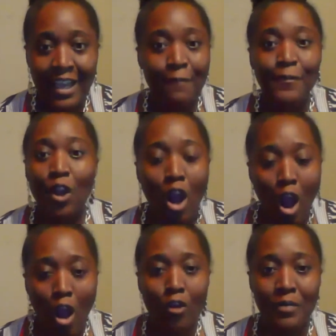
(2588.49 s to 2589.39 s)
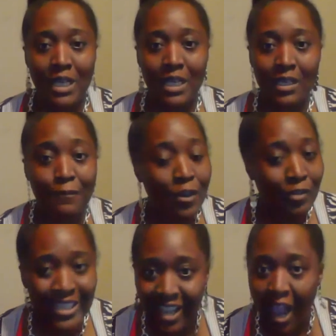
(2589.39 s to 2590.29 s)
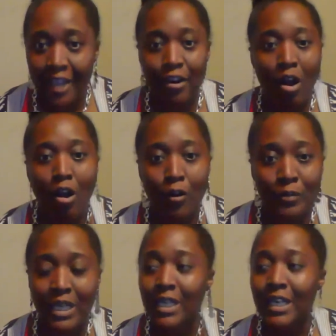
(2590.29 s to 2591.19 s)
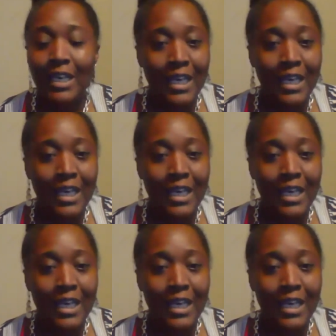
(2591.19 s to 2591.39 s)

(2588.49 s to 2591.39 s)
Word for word: If your army, if your entire army